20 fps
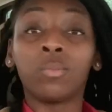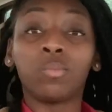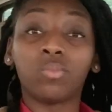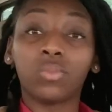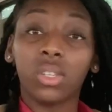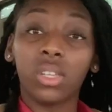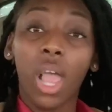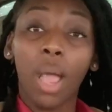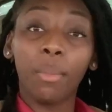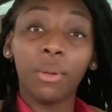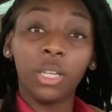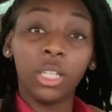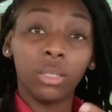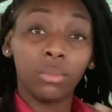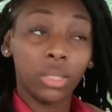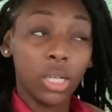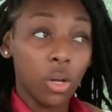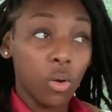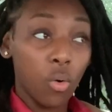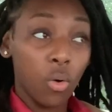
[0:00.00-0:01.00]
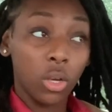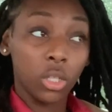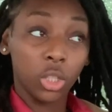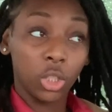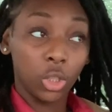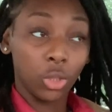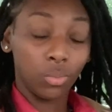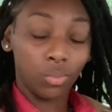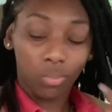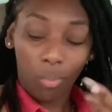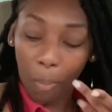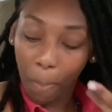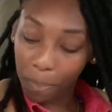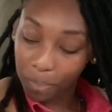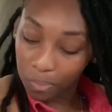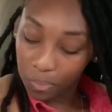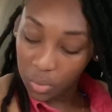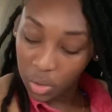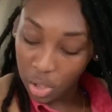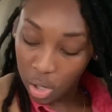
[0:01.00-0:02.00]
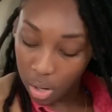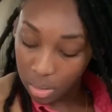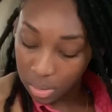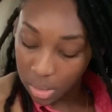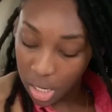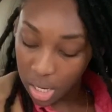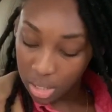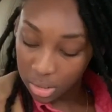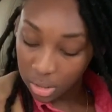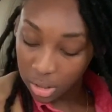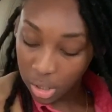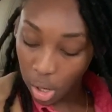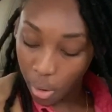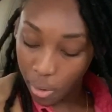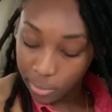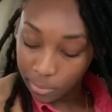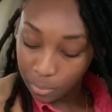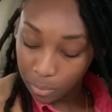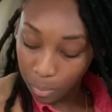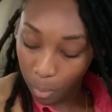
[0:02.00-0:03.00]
and I be needing my coins too. You know what I'm saying? So